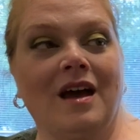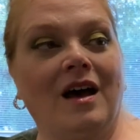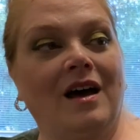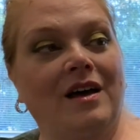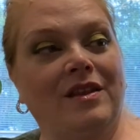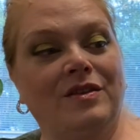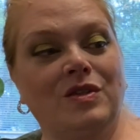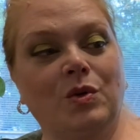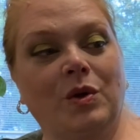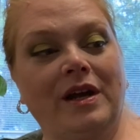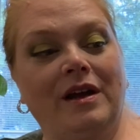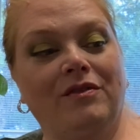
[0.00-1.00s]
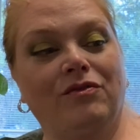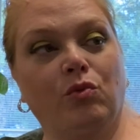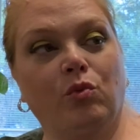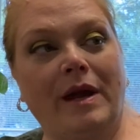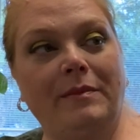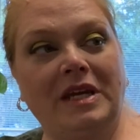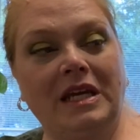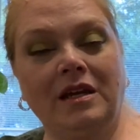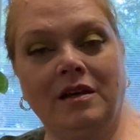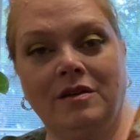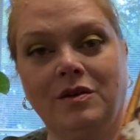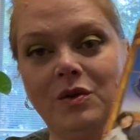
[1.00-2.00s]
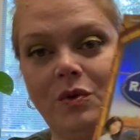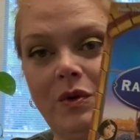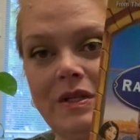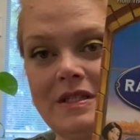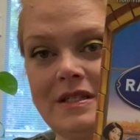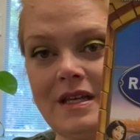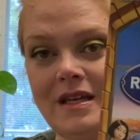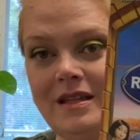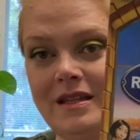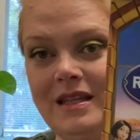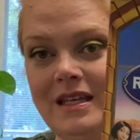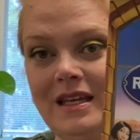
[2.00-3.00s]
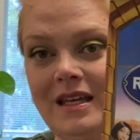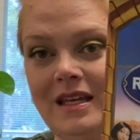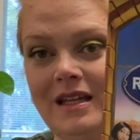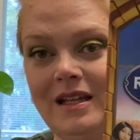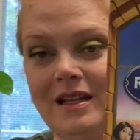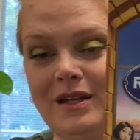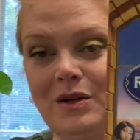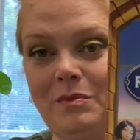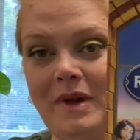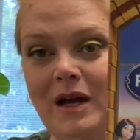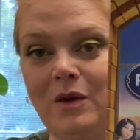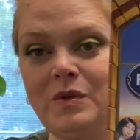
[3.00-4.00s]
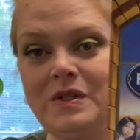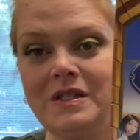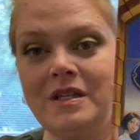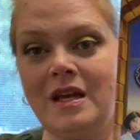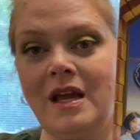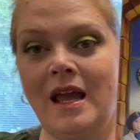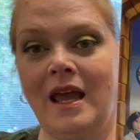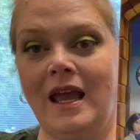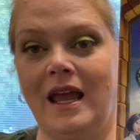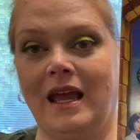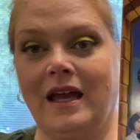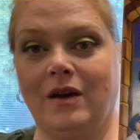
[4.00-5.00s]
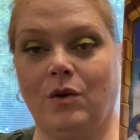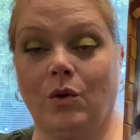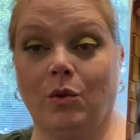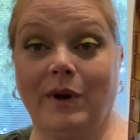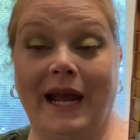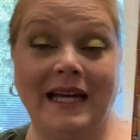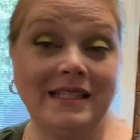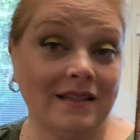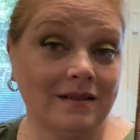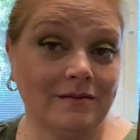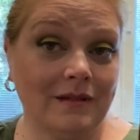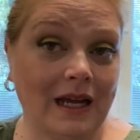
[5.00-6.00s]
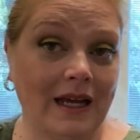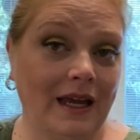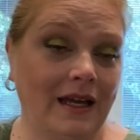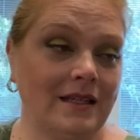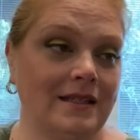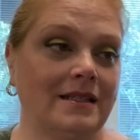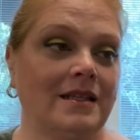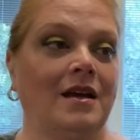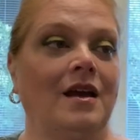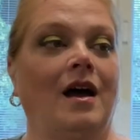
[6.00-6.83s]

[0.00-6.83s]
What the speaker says: The story of Remy, who is the little mouse, or rat, I guess.